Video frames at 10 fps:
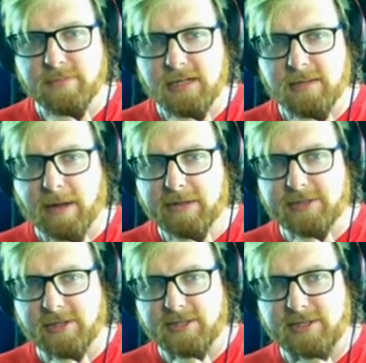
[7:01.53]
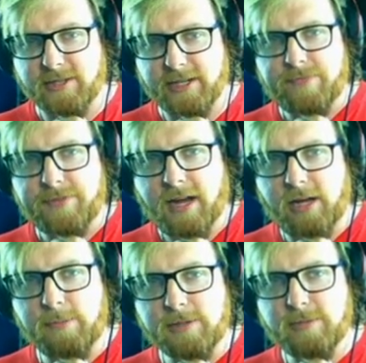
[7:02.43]
mouse cursor here. I
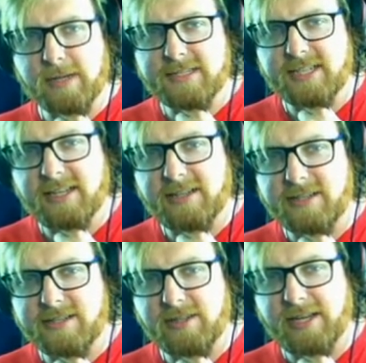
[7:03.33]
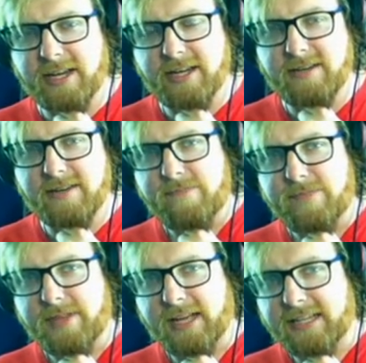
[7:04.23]
almost want to say that this lane,
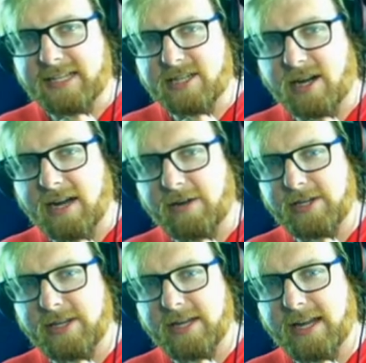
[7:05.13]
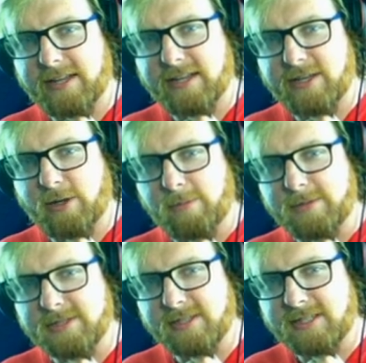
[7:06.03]
like, they start out good, and it
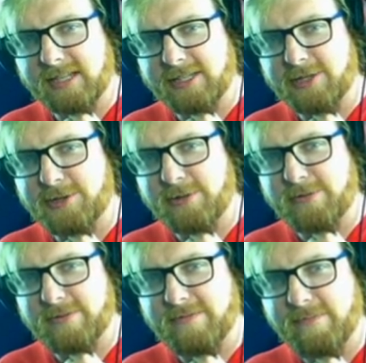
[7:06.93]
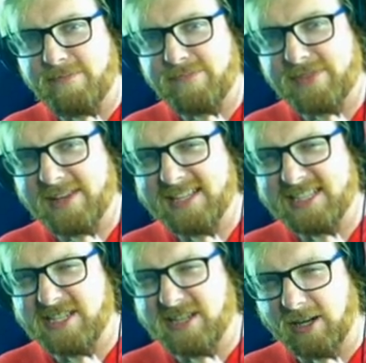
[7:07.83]
almost looks like the Dune
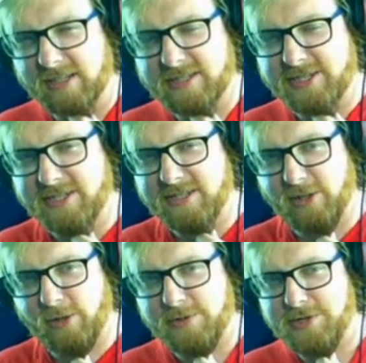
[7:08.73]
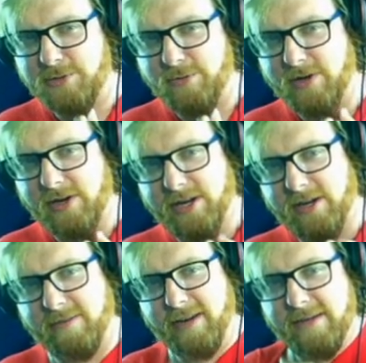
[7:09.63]
starts just a little sooner
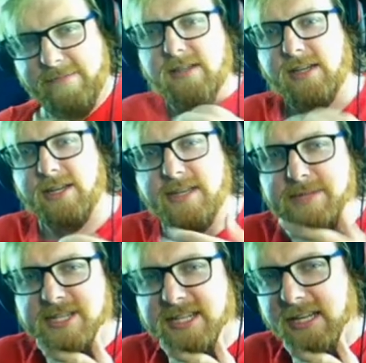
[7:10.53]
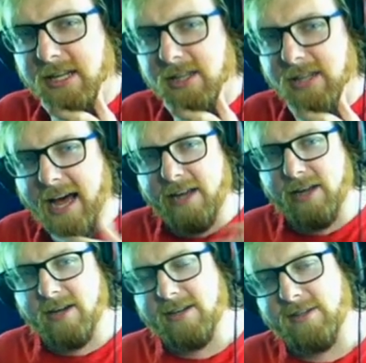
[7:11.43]
here, right? Because I'm seeing a lot
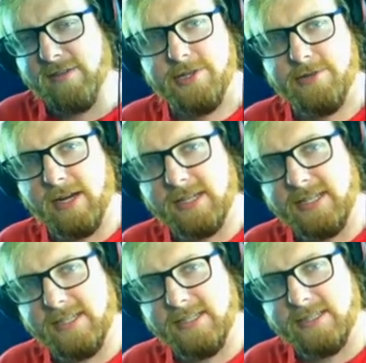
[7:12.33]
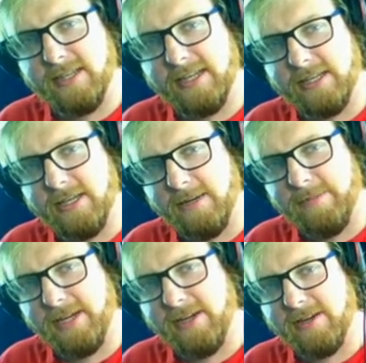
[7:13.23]
of trucks on this lane come
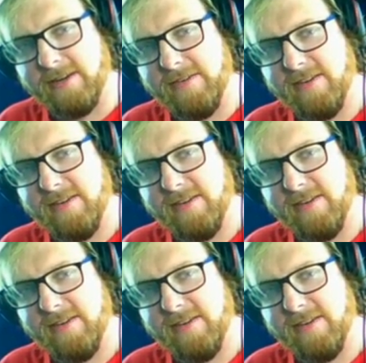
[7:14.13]
here